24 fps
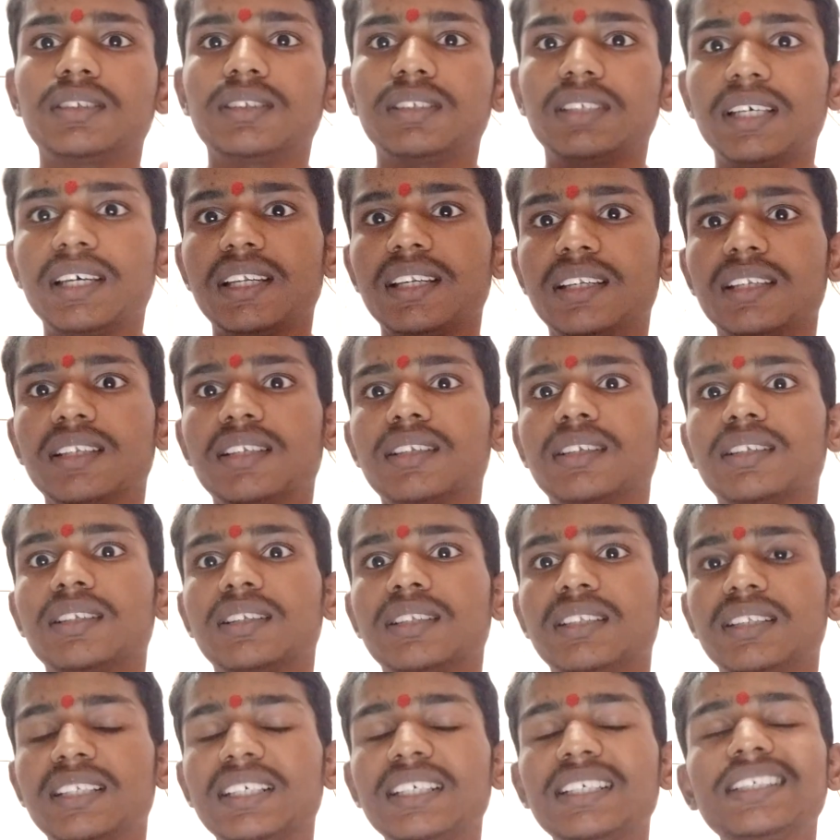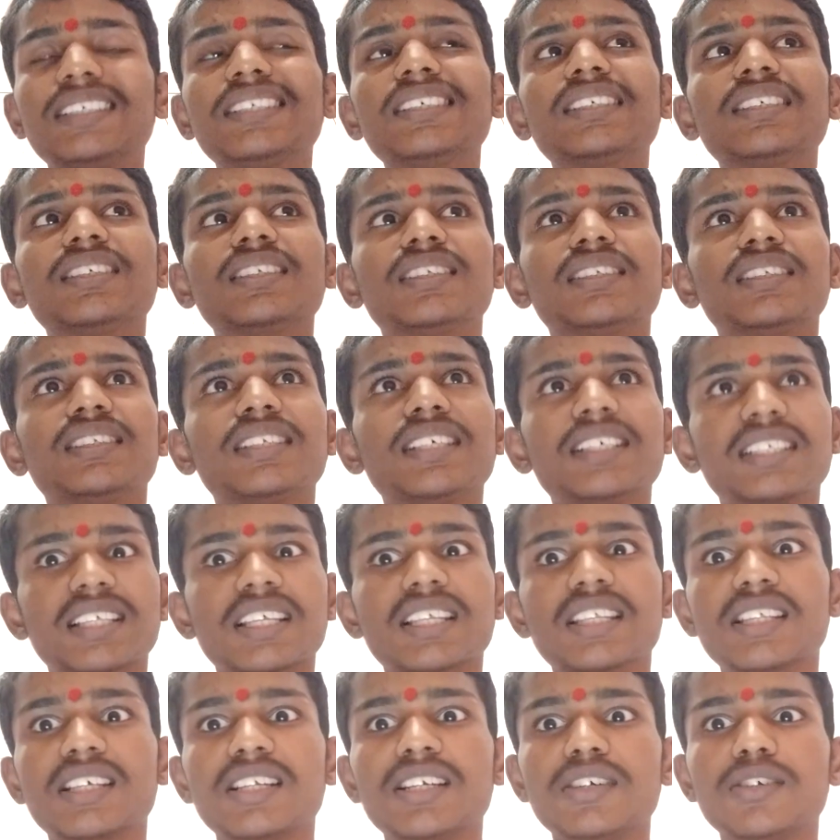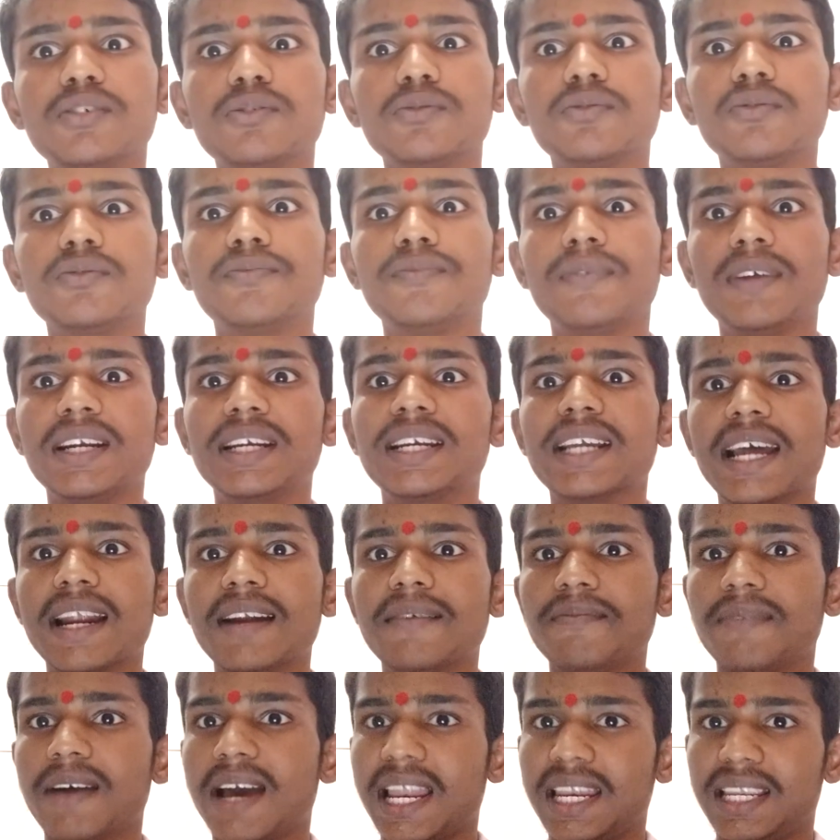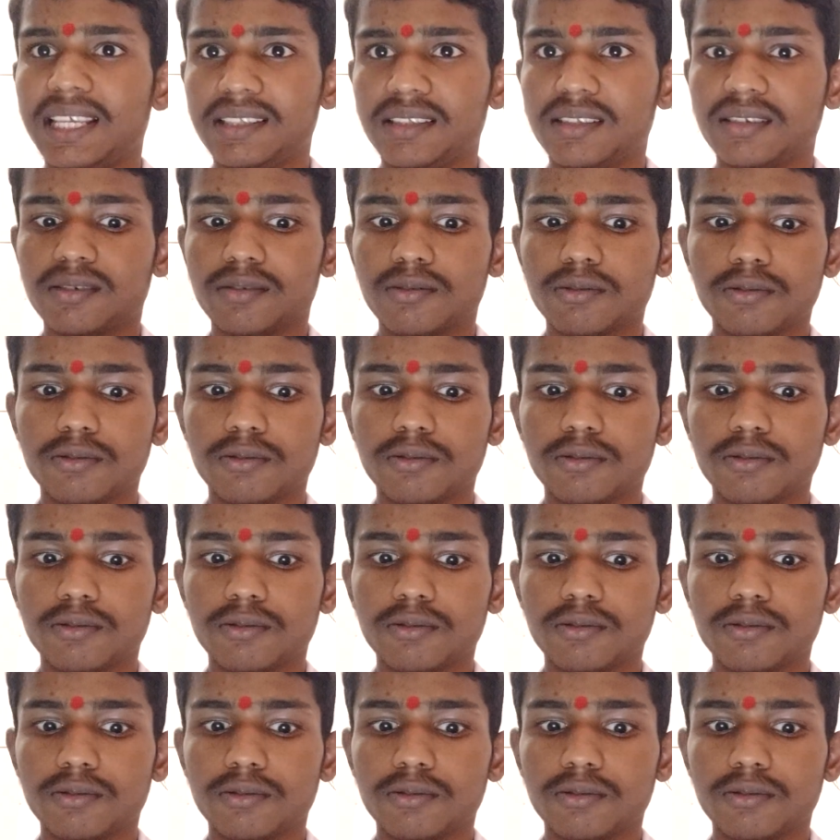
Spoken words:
then it is necessary to weight and balance.